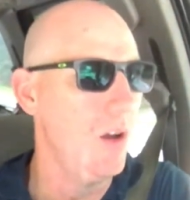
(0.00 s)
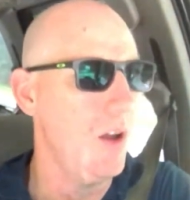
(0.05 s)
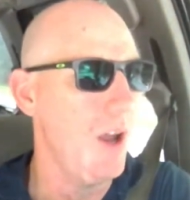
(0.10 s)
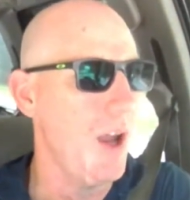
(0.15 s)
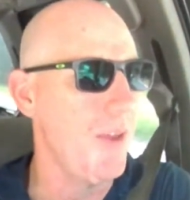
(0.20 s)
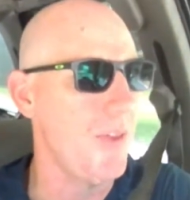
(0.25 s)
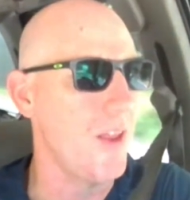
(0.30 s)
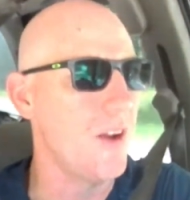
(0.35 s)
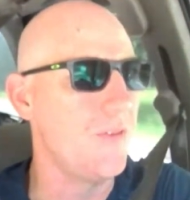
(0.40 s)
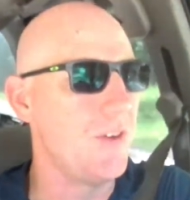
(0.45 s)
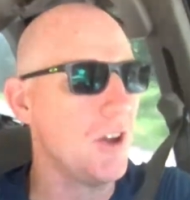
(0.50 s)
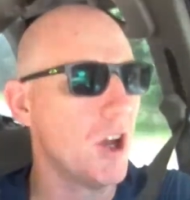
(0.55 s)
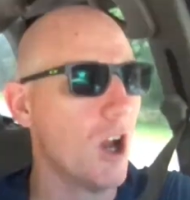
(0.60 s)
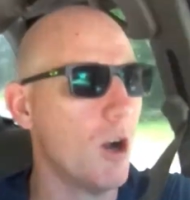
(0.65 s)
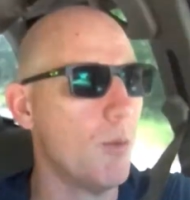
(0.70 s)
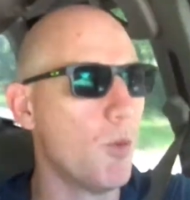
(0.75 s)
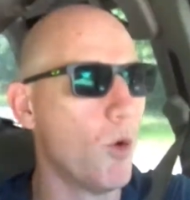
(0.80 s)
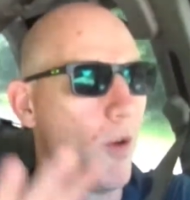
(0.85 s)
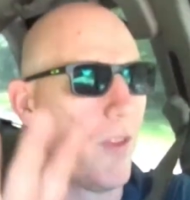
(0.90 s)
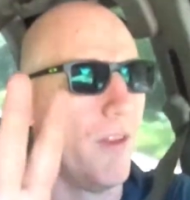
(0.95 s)
And then if you
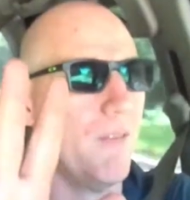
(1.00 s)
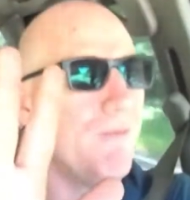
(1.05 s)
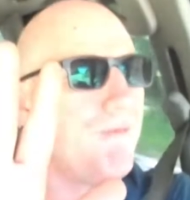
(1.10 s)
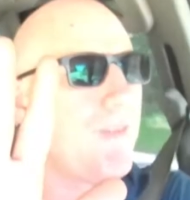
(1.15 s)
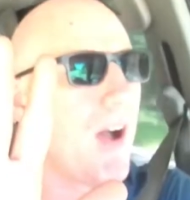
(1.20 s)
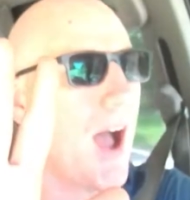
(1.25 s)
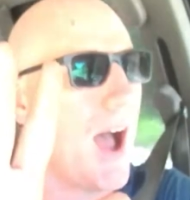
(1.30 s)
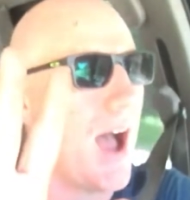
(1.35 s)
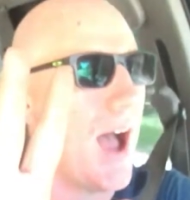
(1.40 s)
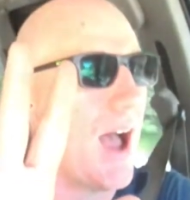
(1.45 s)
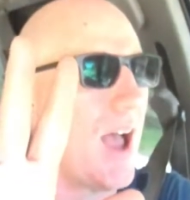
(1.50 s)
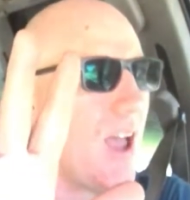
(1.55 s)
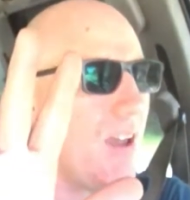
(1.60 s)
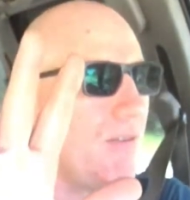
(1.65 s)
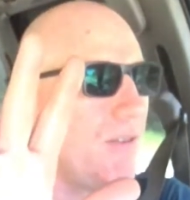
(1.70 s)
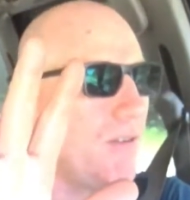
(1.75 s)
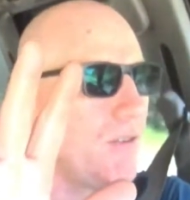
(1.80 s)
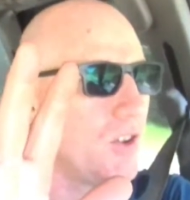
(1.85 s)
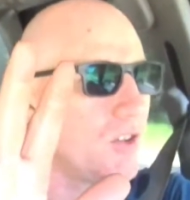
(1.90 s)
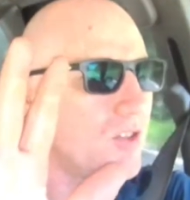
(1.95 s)
go more than
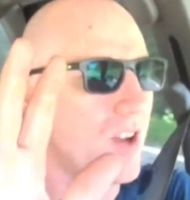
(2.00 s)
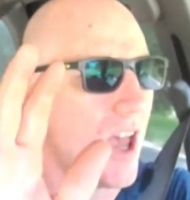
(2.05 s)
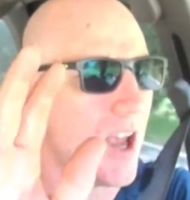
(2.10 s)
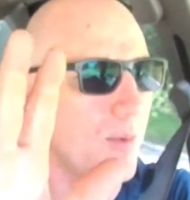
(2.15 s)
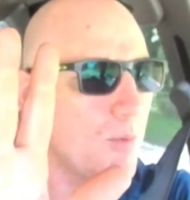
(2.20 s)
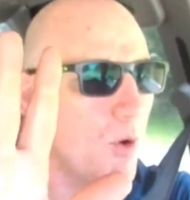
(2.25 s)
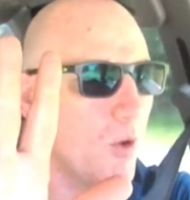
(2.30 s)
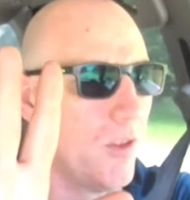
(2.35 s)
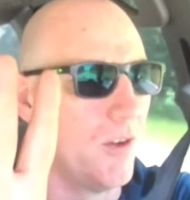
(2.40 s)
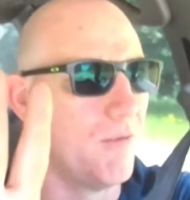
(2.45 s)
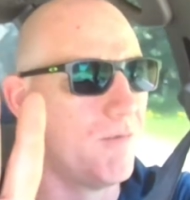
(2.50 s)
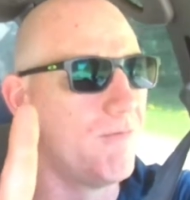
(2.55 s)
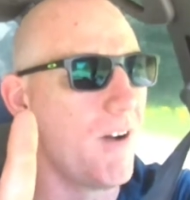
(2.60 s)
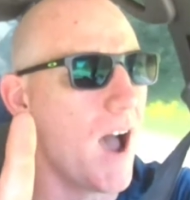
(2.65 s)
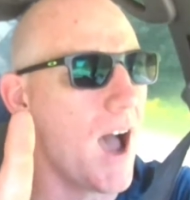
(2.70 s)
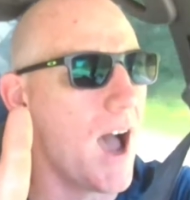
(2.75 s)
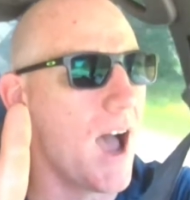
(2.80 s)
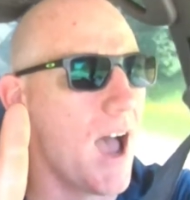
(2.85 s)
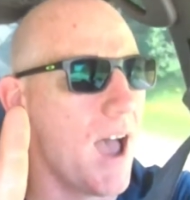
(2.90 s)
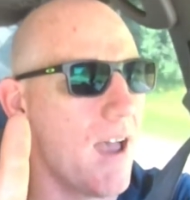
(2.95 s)
five, if you stack more than
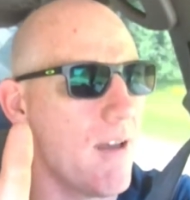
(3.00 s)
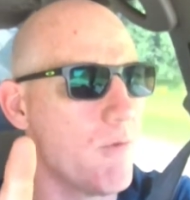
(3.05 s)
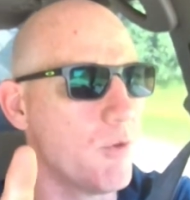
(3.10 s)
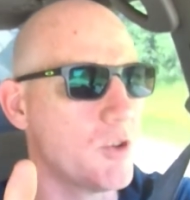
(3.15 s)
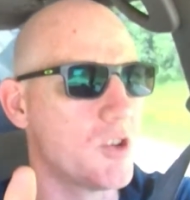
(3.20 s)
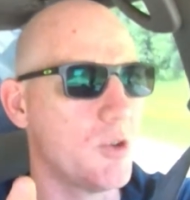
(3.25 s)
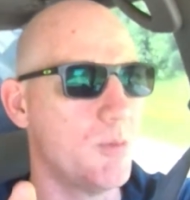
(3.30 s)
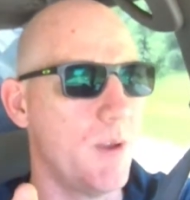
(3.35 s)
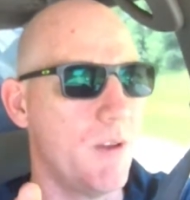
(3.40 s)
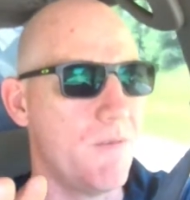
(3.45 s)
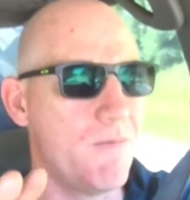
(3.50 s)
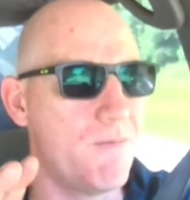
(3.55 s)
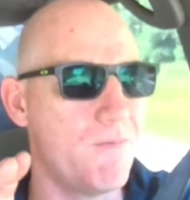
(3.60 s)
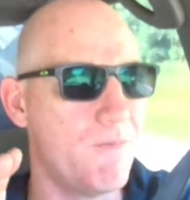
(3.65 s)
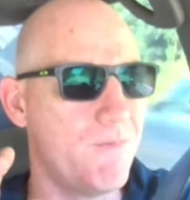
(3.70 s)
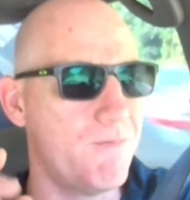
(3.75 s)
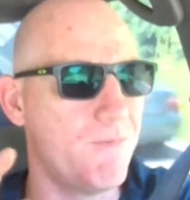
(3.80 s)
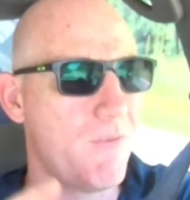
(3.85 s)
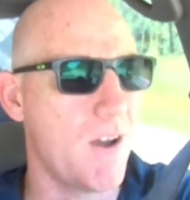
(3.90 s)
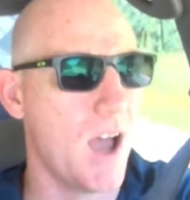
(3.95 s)
five, which would be
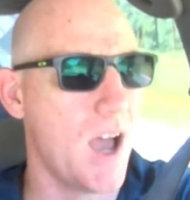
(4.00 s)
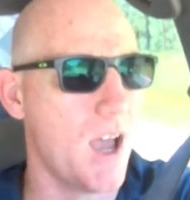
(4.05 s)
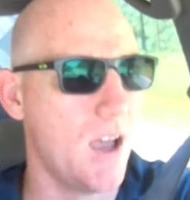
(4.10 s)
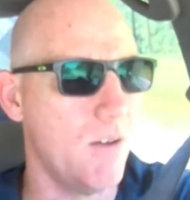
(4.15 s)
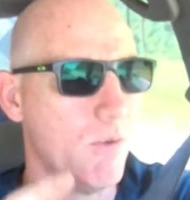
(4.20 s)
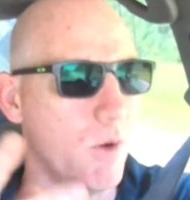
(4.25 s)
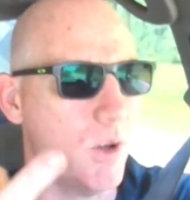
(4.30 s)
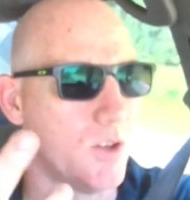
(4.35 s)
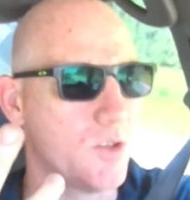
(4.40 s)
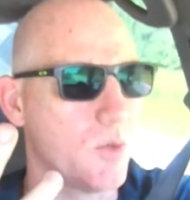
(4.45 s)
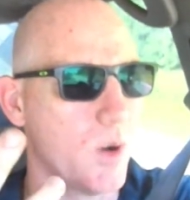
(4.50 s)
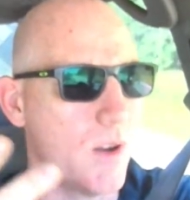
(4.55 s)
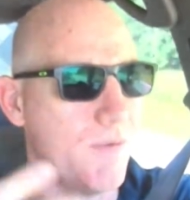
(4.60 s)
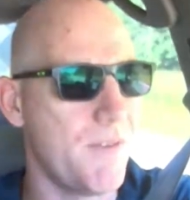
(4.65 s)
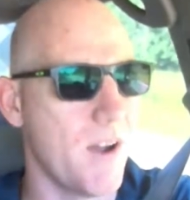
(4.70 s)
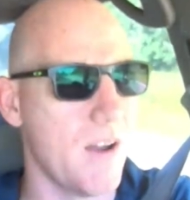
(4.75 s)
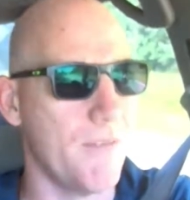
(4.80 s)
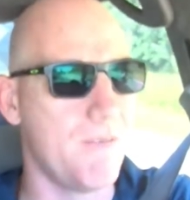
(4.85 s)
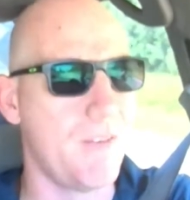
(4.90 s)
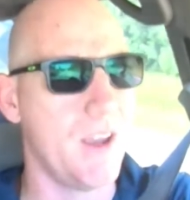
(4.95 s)
five, what,
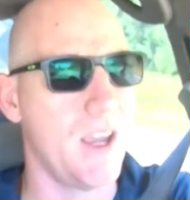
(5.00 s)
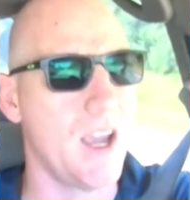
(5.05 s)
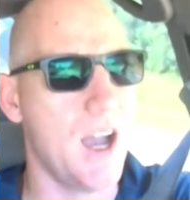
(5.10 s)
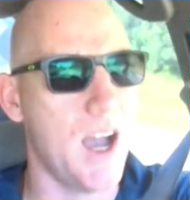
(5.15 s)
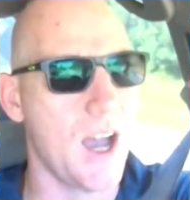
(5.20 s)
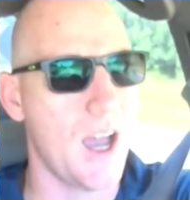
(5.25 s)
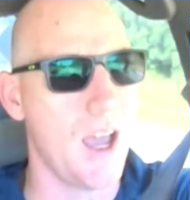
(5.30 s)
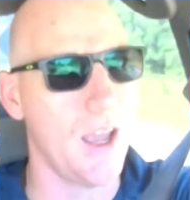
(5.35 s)
twenty-five feet high.